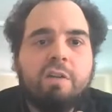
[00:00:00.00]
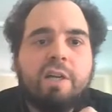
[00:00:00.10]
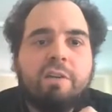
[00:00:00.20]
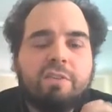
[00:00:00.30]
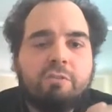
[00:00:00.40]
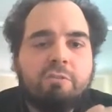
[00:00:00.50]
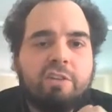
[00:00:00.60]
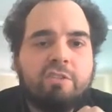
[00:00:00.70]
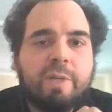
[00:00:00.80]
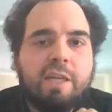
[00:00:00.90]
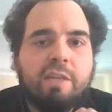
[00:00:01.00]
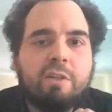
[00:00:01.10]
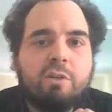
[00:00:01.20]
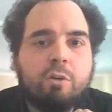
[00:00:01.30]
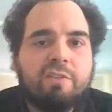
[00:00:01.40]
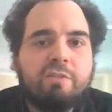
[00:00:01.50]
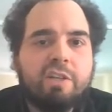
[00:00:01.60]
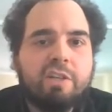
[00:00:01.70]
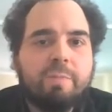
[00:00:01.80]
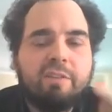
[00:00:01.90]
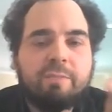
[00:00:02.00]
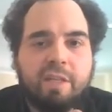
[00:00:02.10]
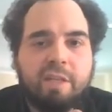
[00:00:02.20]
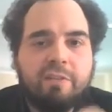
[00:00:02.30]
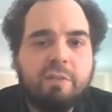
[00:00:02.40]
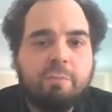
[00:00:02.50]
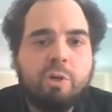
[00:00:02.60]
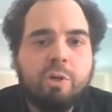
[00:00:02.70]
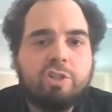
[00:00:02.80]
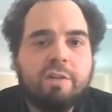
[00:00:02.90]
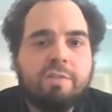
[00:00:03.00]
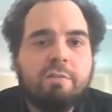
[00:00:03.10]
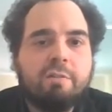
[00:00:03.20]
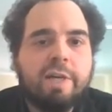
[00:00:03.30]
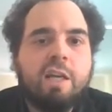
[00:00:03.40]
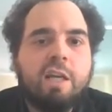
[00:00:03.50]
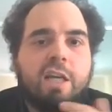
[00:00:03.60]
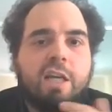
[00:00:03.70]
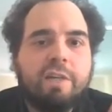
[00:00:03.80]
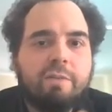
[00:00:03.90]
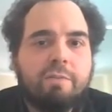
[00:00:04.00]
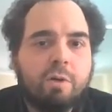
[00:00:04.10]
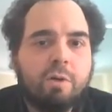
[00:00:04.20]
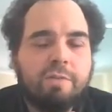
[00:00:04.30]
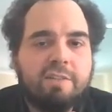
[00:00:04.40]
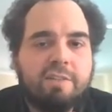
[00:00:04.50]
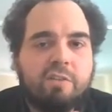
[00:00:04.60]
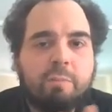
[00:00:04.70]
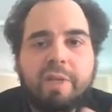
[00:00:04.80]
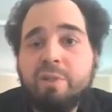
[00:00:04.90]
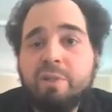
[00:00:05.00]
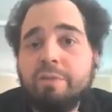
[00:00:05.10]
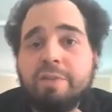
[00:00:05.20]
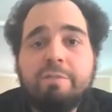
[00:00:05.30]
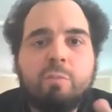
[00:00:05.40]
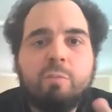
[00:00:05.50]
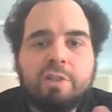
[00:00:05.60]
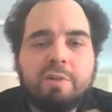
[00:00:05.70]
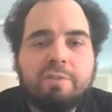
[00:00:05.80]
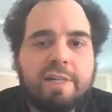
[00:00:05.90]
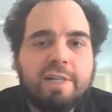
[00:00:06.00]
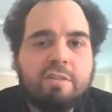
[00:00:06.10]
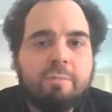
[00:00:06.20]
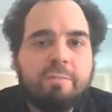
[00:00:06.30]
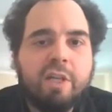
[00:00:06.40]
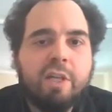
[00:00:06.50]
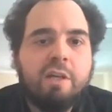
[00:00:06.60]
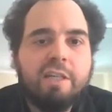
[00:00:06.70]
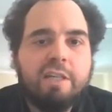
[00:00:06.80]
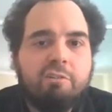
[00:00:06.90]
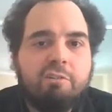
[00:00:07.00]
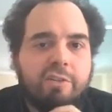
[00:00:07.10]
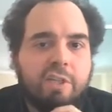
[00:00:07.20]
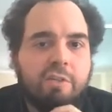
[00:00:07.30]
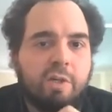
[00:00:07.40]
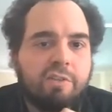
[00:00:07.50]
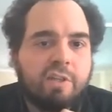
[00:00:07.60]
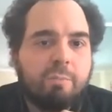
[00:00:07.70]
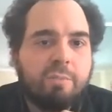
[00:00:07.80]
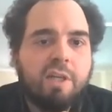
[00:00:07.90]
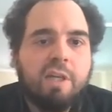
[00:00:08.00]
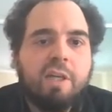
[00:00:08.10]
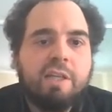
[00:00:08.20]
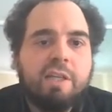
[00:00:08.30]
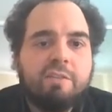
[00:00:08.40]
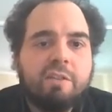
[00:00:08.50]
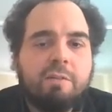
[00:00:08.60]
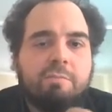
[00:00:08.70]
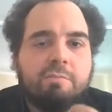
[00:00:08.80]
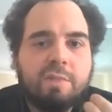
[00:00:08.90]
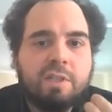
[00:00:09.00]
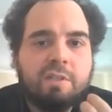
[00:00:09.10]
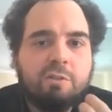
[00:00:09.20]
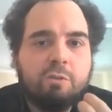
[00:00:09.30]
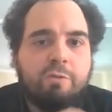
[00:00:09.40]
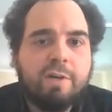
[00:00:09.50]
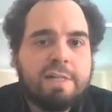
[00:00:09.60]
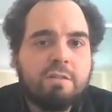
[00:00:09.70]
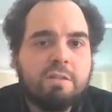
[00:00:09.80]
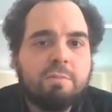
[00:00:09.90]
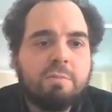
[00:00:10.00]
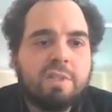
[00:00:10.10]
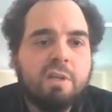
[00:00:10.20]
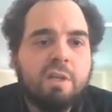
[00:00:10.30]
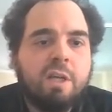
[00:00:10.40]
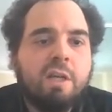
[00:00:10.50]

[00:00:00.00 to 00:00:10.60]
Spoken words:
We have a scratch space, a global scratch space, but it is purged after a while, and we have a work file system. Maybe you have even multiple file systems, like D2Z, for example, has 2 file systems.